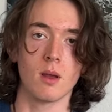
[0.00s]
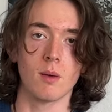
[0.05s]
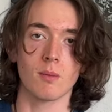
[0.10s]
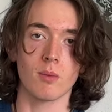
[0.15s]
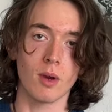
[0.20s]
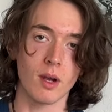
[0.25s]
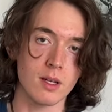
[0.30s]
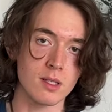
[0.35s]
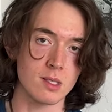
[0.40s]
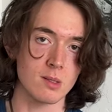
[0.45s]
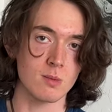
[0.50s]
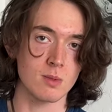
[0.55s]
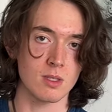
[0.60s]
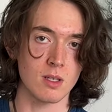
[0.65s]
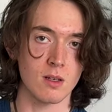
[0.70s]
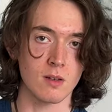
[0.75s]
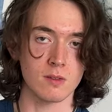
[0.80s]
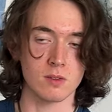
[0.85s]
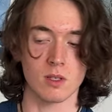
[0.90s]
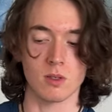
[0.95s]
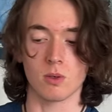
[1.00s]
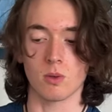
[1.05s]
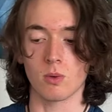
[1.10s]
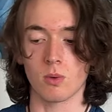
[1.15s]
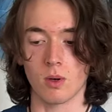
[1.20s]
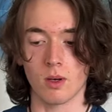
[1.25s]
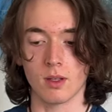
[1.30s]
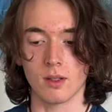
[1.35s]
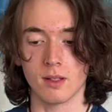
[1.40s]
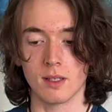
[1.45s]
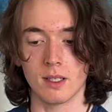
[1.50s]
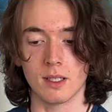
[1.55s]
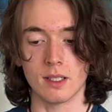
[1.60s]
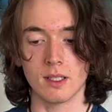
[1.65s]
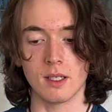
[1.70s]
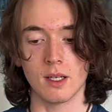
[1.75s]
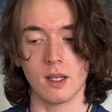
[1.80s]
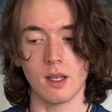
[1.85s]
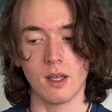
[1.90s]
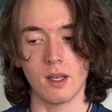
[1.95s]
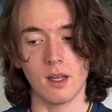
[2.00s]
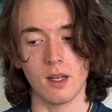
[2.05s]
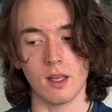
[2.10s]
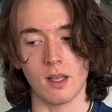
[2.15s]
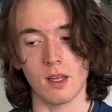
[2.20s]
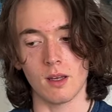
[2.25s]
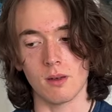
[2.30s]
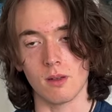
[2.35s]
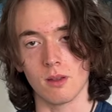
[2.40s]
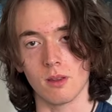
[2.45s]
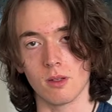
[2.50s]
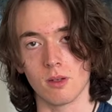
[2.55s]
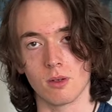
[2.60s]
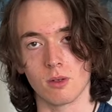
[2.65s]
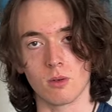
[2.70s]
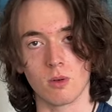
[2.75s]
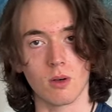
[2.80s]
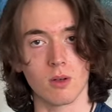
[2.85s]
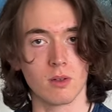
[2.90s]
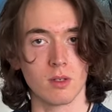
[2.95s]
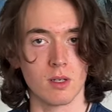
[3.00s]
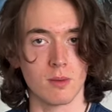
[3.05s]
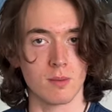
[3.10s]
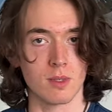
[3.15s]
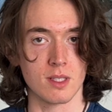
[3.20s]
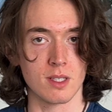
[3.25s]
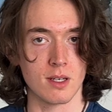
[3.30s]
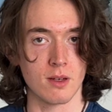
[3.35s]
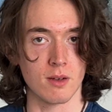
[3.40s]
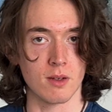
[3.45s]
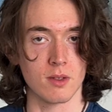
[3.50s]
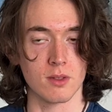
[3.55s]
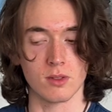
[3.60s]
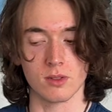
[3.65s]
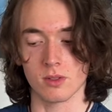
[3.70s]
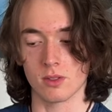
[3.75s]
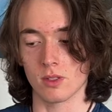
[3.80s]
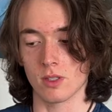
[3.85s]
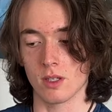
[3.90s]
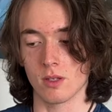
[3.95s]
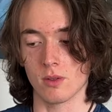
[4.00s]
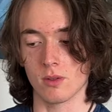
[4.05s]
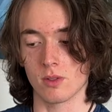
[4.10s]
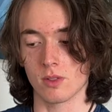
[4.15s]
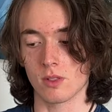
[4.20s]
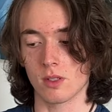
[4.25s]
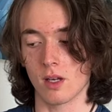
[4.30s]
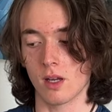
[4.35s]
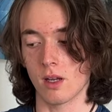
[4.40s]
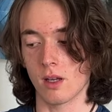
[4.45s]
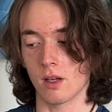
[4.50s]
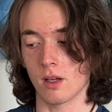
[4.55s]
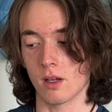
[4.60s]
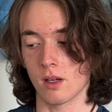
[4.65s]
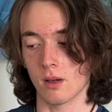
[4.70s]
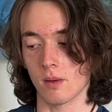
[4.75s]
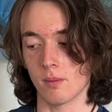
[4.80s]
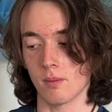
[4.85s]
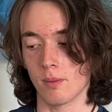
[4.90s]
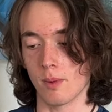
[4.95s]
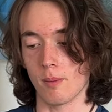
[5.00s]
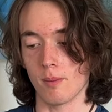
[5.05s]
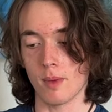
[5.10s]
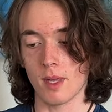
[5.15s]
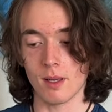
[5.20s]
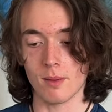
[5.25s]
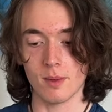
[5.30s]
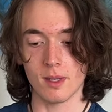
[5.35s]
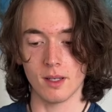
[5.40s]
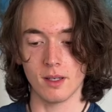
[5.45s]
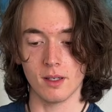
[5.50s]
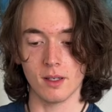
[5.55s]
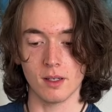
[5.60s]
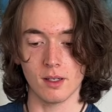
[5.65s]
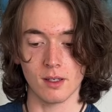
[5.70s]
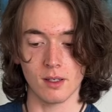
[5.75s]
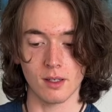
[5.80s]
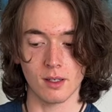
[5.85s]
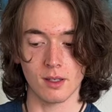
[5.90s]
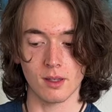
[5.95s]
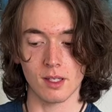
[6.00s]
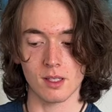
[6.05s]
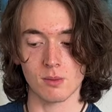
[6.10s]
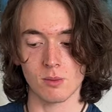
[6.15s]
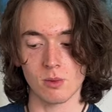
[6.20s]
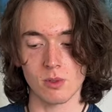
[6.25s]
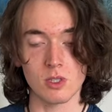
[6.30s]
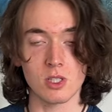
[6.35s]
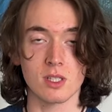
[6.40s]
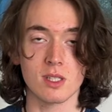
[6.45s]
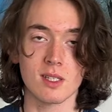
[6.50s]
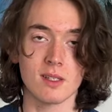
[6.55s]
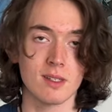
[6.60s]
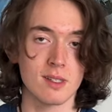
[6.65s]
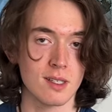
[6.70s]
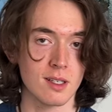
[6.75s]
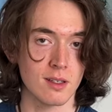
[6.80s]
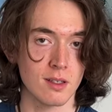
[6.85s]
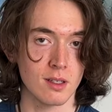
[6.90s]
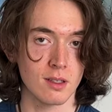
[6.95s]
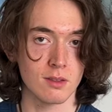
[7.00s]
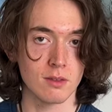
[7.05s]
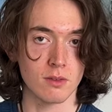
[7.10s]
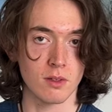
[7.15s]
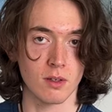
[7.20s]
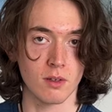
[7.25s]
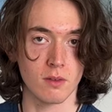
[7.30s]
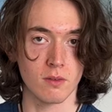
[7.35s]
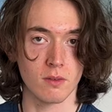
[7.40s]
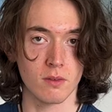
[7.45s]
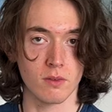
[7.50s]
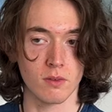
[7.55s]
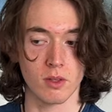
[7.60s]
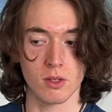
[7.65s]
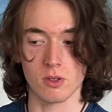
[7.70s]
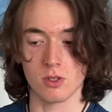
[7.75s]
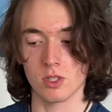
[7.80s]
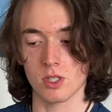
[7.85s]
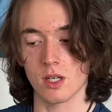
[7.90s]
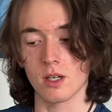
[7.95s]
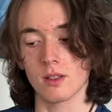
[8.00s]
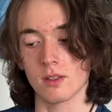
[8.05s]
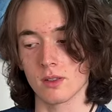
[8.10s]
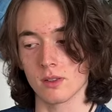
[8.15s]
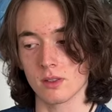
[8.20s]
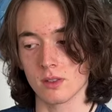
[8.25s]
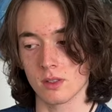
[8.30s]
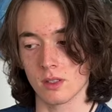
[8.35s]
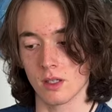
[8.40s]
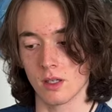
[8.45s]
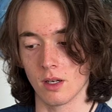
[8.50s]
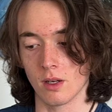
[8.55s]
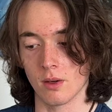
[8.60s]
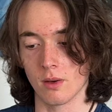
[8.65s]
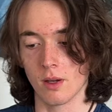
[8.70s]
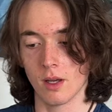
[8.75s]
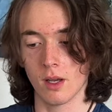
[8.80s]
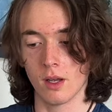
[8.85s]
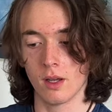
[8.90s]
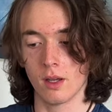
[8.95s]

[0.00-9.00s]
prides themselves on quality and their quality materials used. Um, but maybe that's more just indicative of their shells, you know.